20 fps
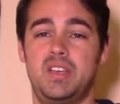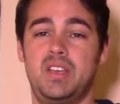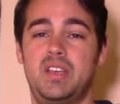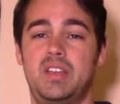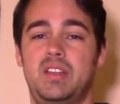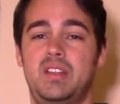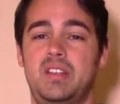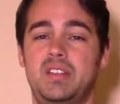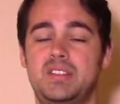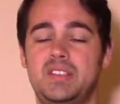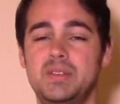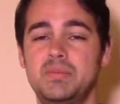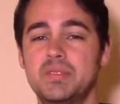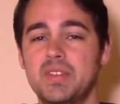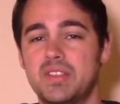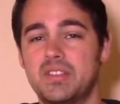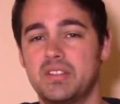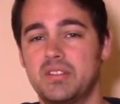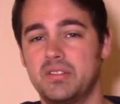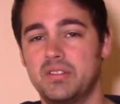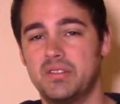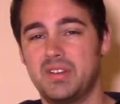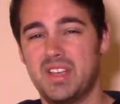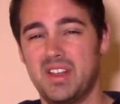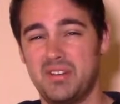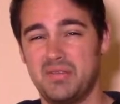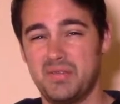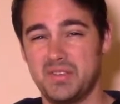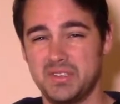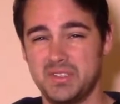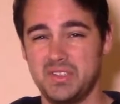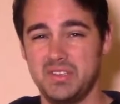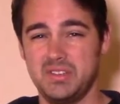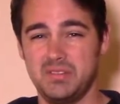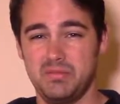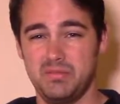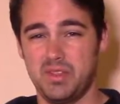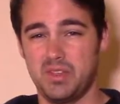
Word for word: and it seems like they're kind of fuzzy,